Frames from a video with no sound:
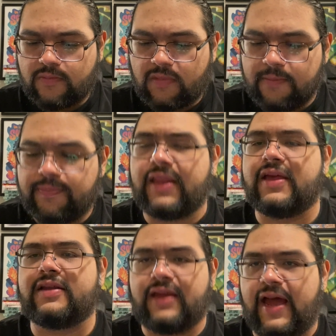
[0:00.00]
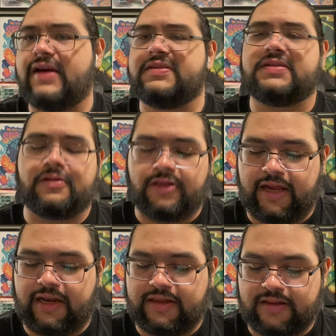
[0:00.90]
Bêlit has the
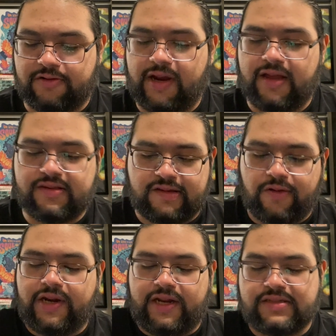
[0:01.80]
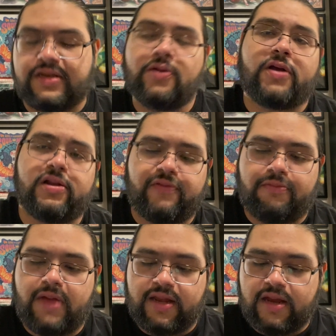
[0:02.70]
lady dead to rights. Conan has killed all of the
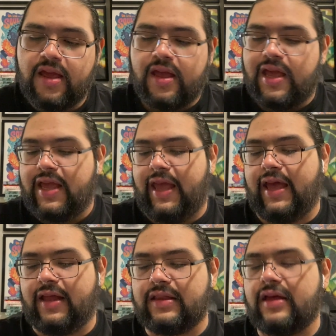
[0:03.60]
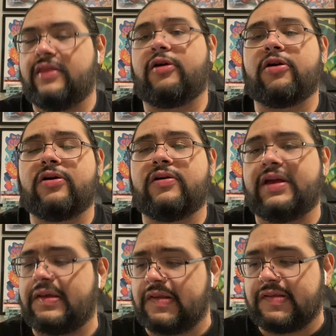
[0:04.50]
men, and the girl
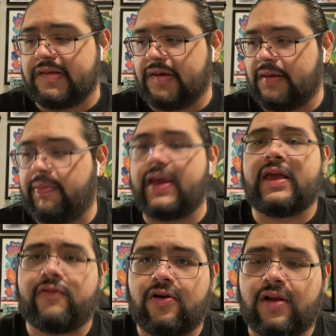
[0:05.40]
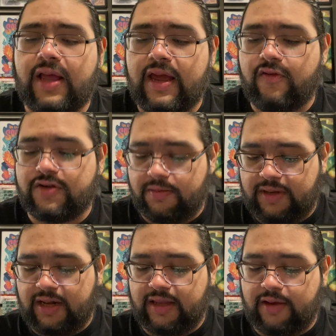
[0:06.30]
is begging for her life. She
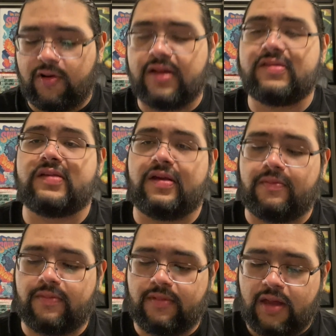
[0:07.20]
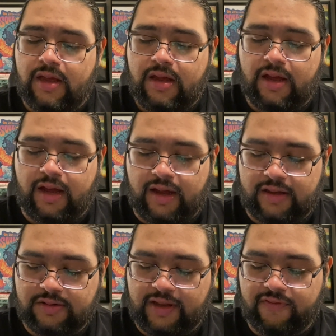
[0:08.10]
immediately wants them
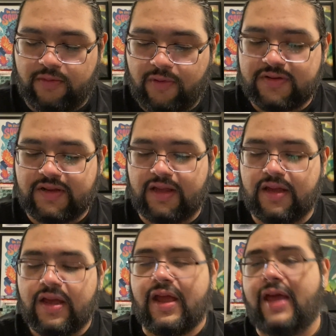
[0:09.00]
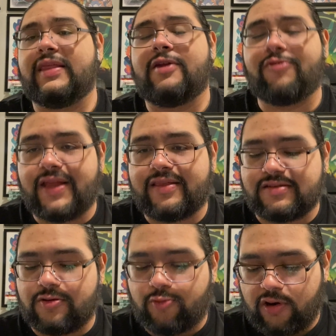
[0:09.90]
to give her mercy, and then when that
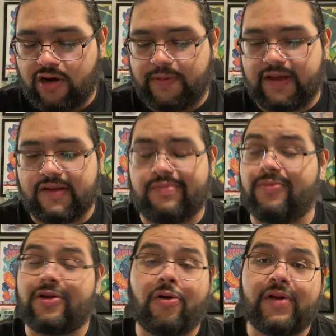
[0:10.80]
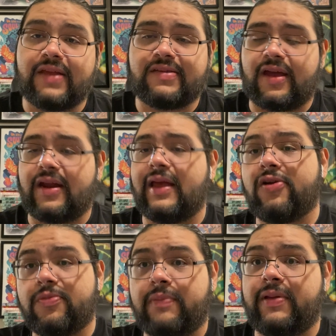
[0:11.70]
doesn't work, because Conan's not going to kill
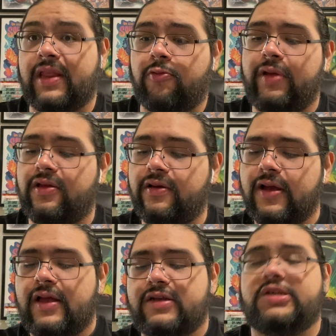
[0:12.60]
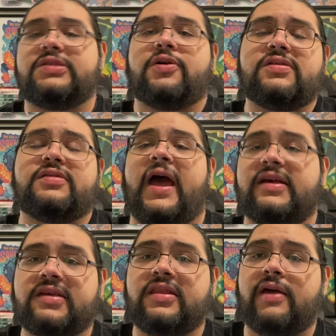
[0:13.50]
her, but Bêlit will, she starts
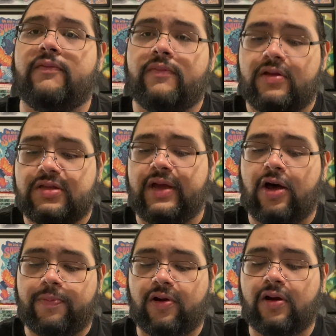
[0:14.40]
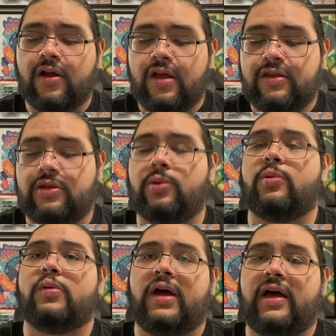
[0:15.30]
asking them to help her
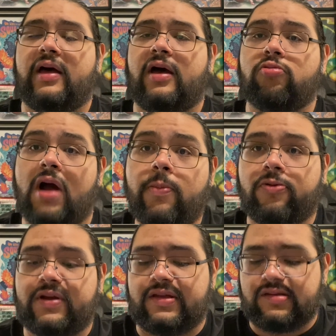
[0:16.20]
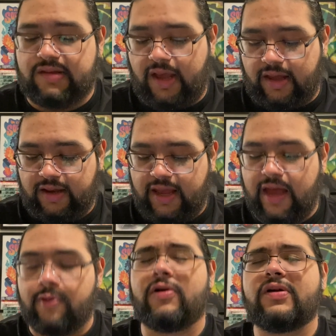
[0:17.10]
do a robbery instead.
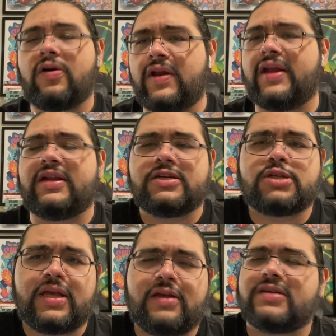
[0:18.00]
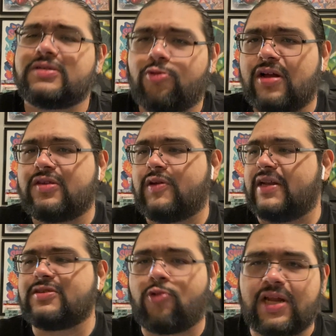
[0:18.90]
And well, Conan initially doesn't want to. He
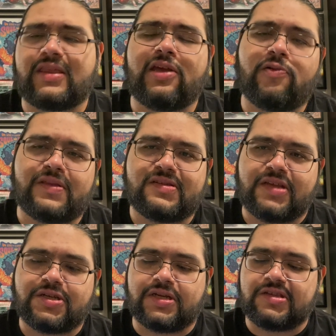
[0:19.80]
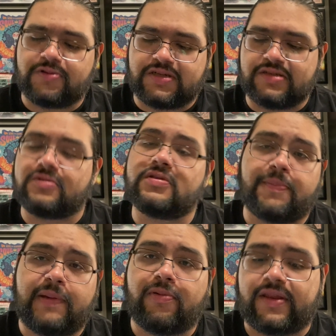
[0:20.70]
doesn't want to deal with the Stygians, which is the
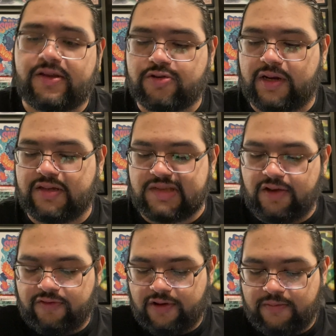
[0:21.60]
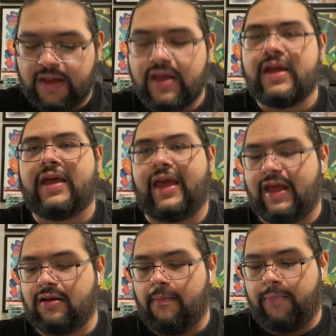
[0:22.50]
people that they're trying to steal from.
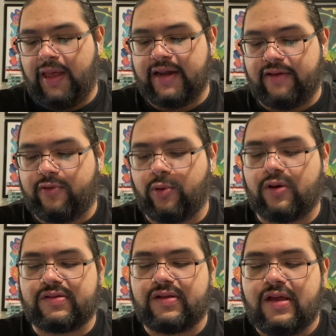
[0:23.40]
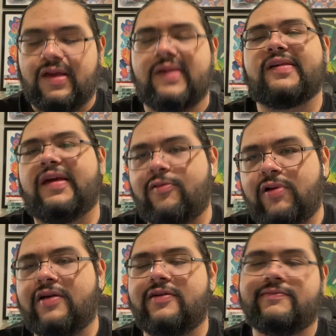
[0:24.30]
And Bêlit, of course, is like,
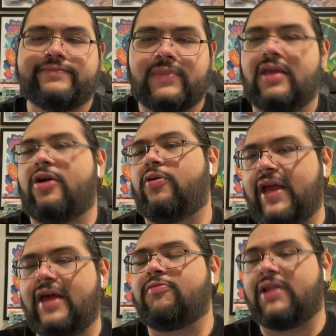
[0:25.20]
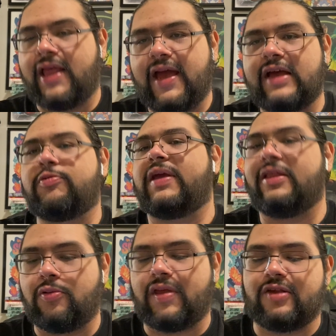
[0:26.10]
well, Conan, relax, we can
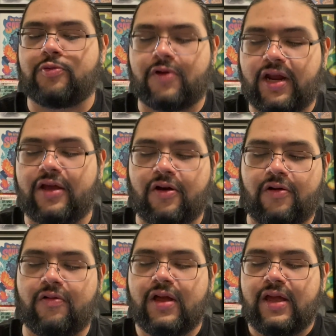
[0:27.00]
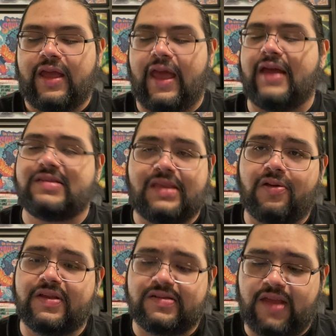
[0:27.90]
do this. We're going to go and steal
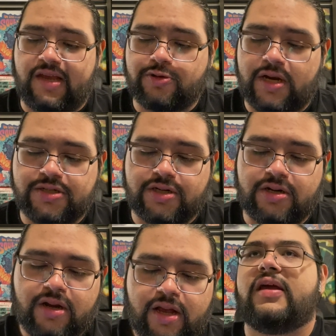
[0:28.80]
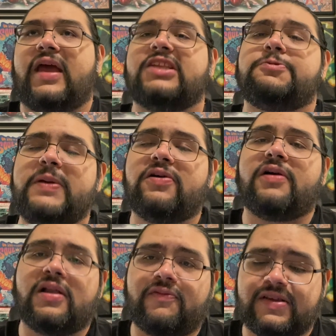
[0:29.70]
this snake treasure and spill
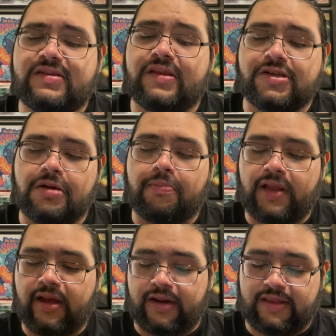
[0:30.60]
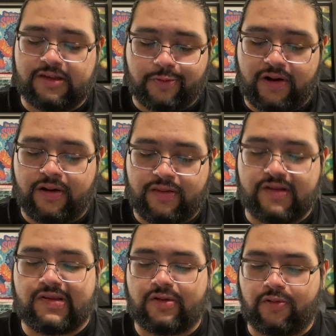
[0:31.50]
all of this Stygian blood. And that's where
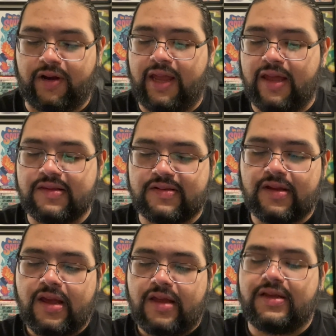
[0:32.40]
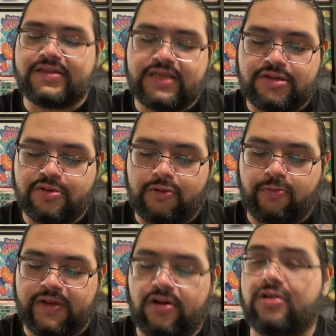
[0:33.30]
this story ends. Next issue will
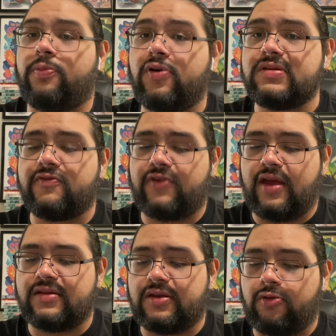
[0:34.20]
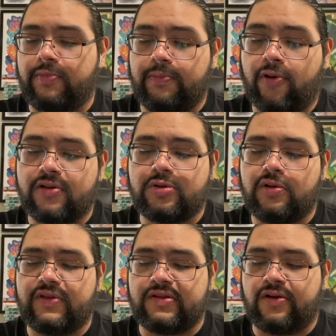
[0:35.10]
be called Poison Fangs and will be part 2
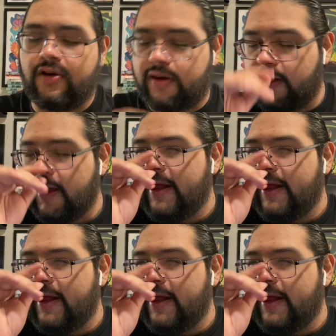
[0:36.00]
of this arc.